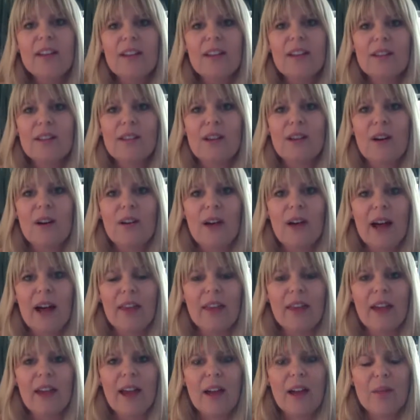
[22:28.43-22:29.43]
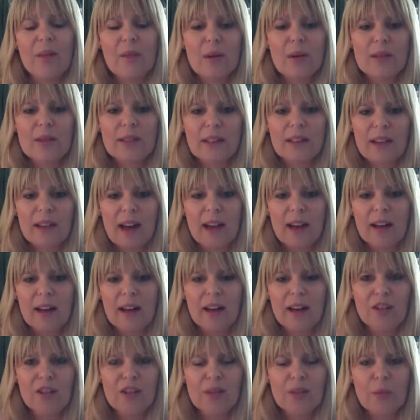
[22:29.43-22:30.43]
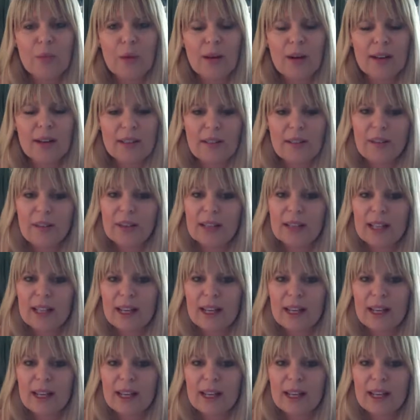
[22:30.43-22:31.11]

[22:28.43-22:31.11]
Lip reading: So I think I could post again and just word it differently,